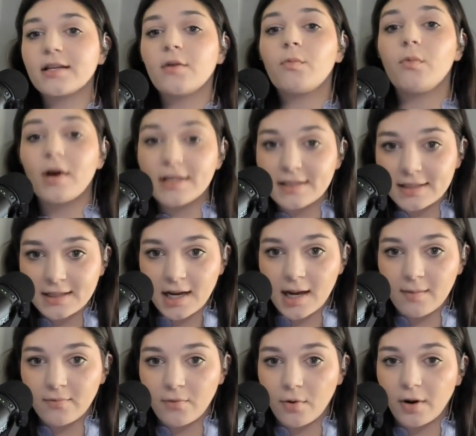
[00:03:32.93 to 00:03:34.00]
because there was a
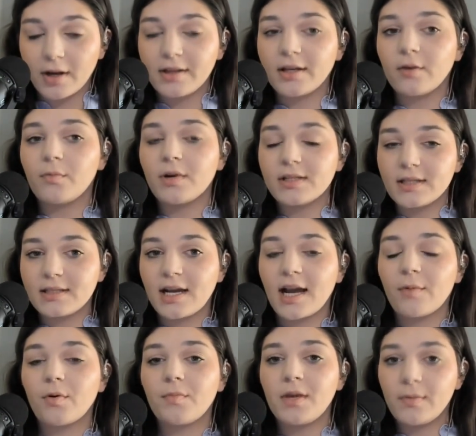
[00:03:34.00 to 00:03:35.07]
time for it, and there was a
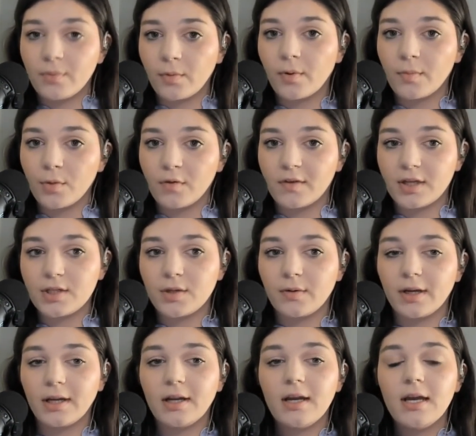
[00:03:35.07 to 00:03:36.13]
time where people were moving to
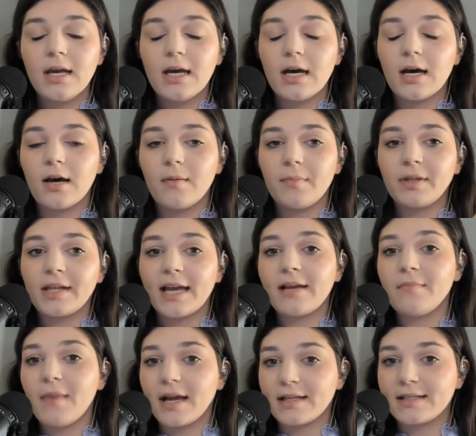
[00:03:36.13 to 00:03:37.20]
it. But like
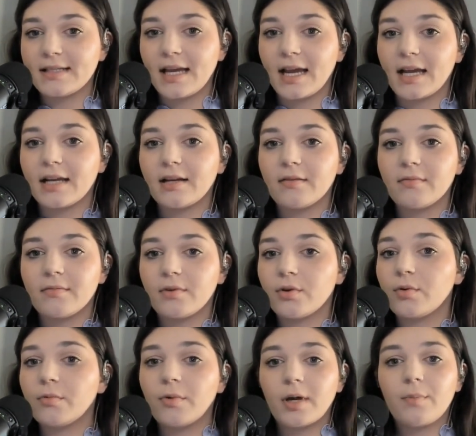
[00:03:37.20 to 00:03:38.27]
Matt said,
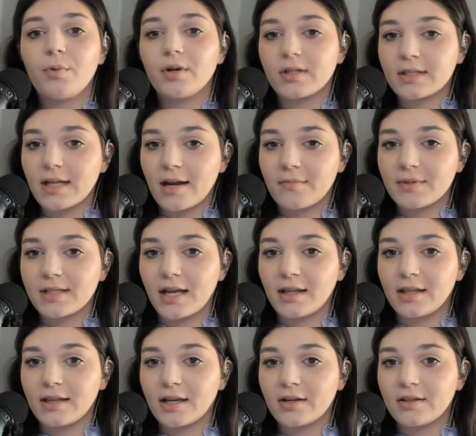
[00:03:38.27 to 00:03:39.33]
QuickBooks stopped
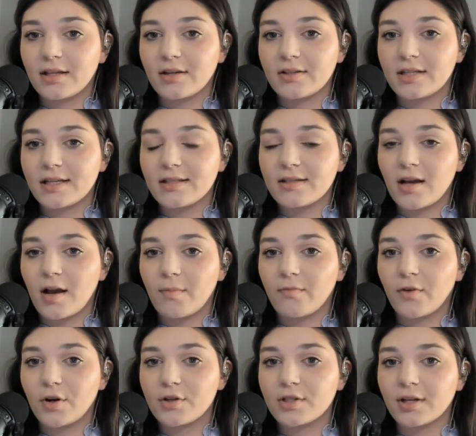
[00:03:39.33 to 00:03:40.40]
selling their desktop
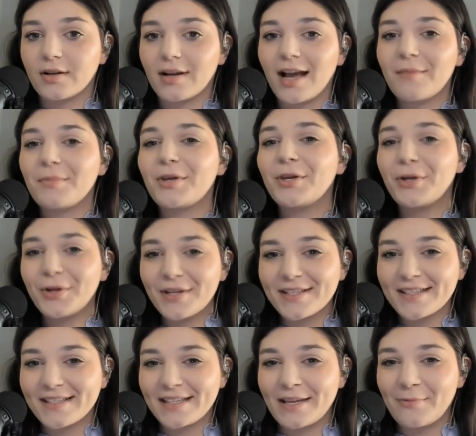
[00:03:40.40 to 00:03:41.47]
version. I'm curious
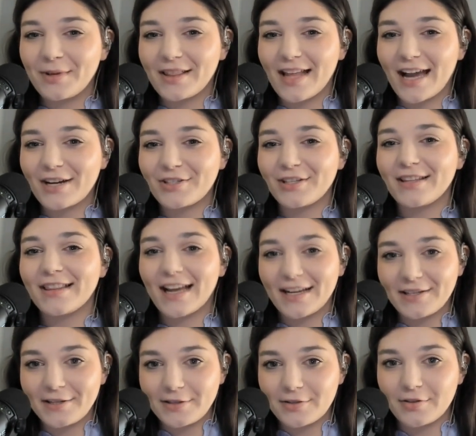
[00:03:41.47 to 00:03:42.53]
to see what actually
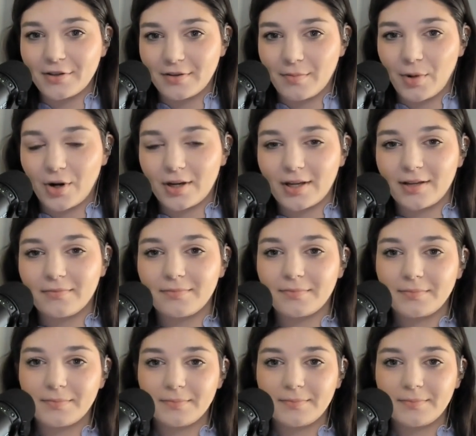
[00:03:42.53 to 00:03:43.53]
that does to the market.